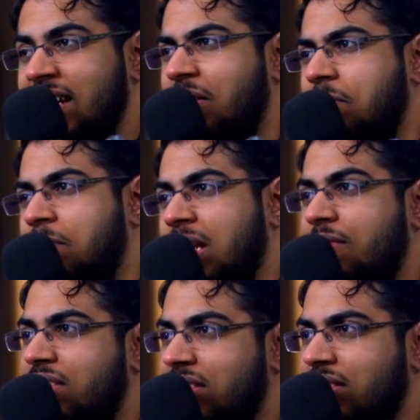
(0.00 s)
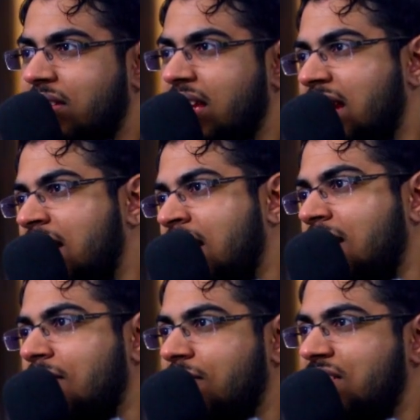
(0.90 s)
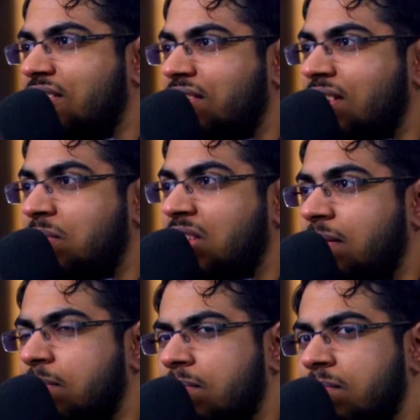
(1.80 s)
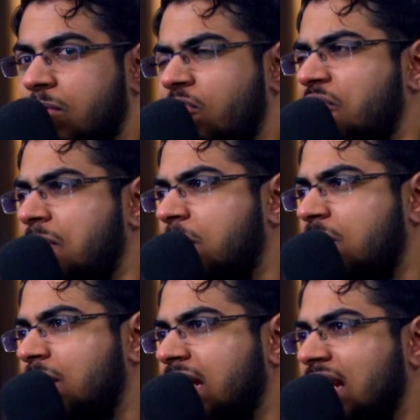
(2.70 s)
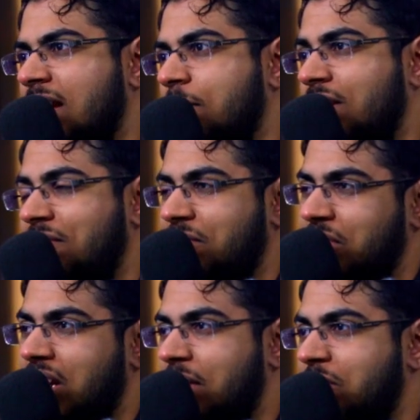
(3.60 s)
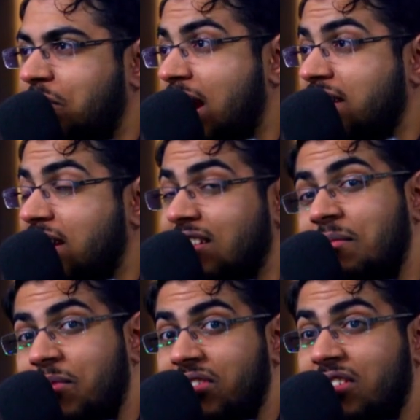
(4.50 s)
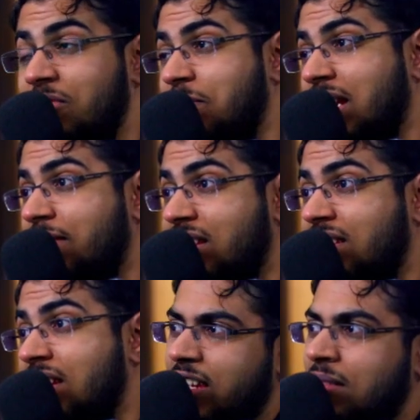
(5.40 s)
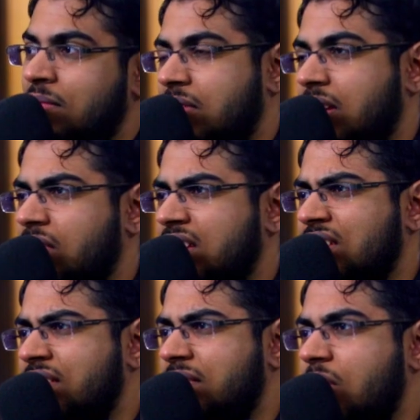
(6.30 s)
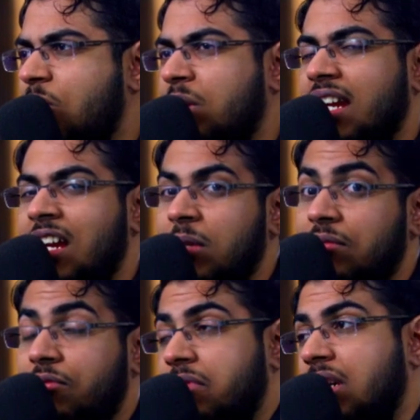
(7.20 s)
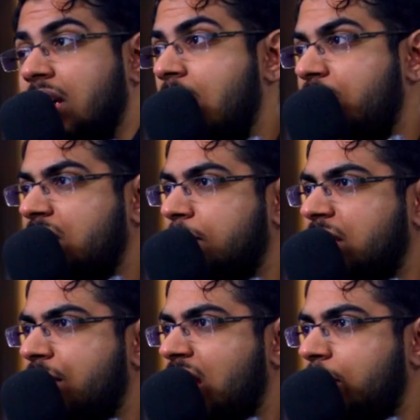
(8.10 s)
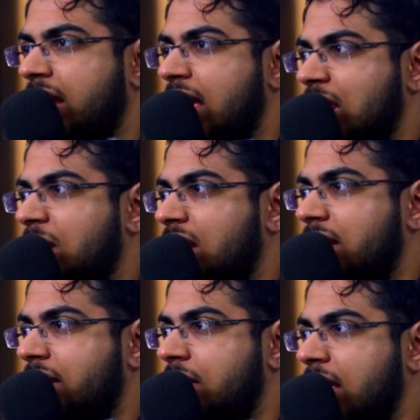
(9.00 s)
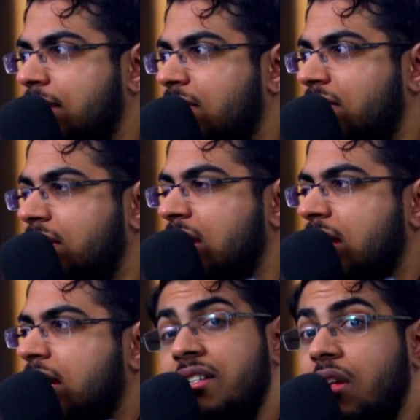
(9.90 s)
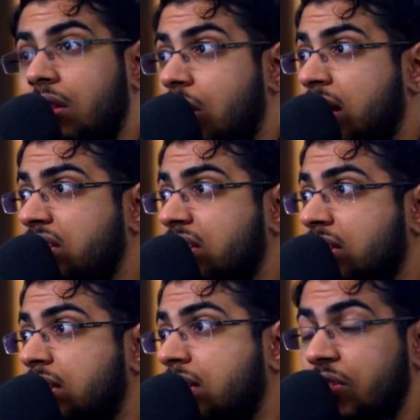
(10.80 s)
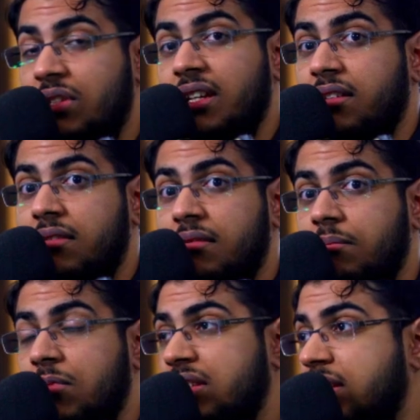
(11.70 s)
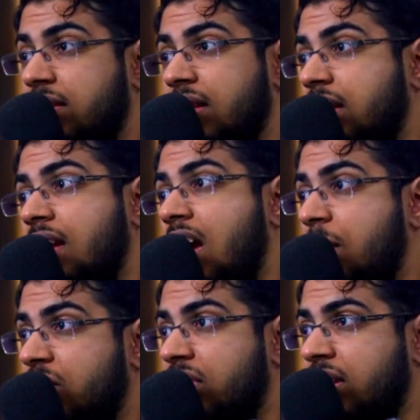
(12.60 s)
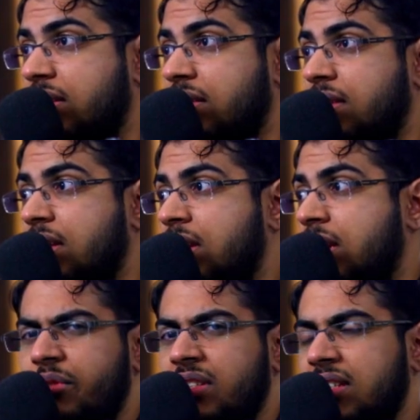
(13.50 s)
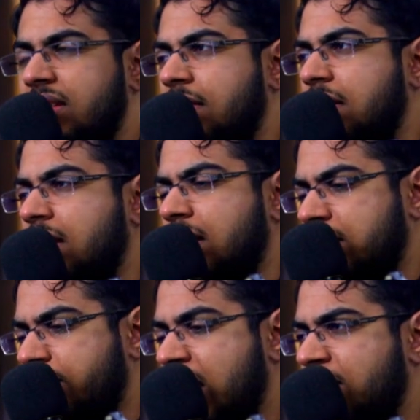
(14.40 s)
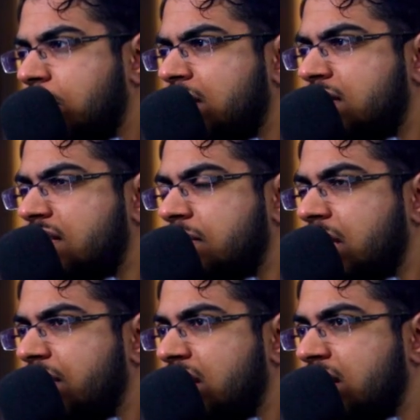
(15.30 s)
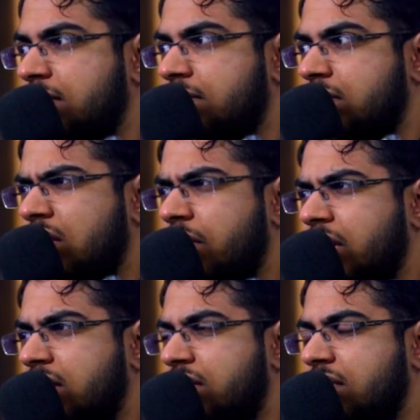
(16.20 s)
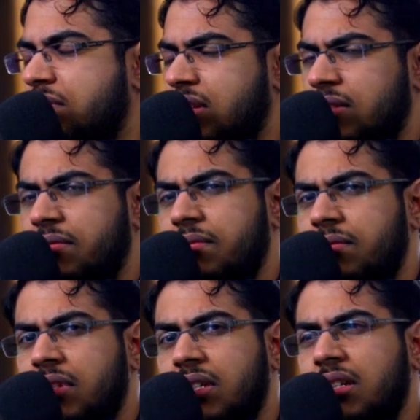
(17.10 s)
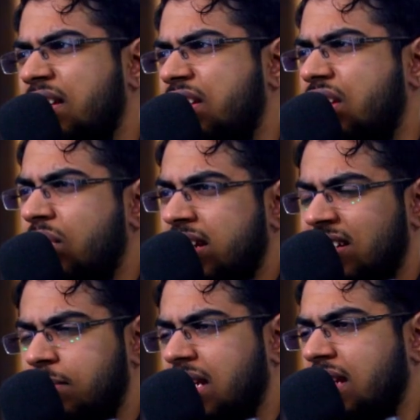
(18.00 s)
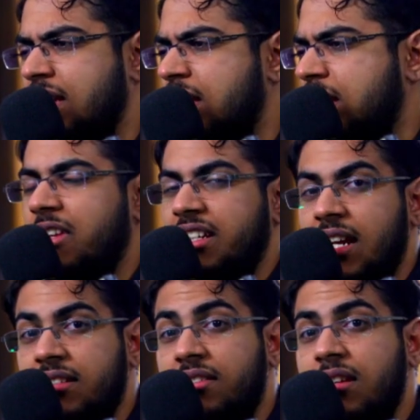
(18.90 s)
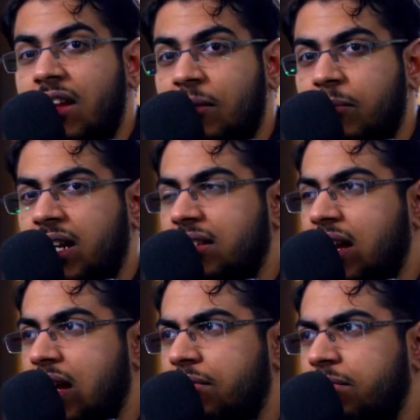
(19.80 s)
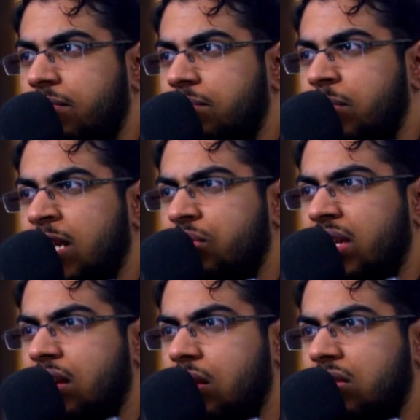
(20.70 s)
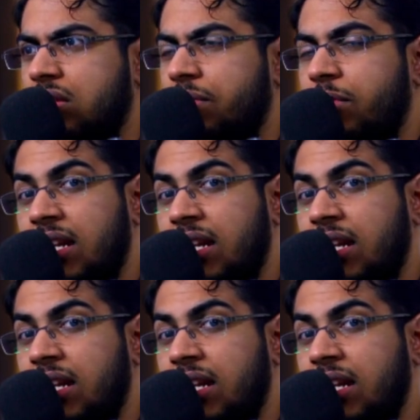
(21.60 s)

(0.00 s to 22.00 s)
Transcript: or player versus AI, which is something most people play. I mean, I have to find another person to play with this game, which is okay. I mean, I will be developing enemy AI anyways. I learned a lot of new things during this entire process. During this the 5 months period, a lot of other stuff really distracted me from Flick Tactics development. I have been doing a lot of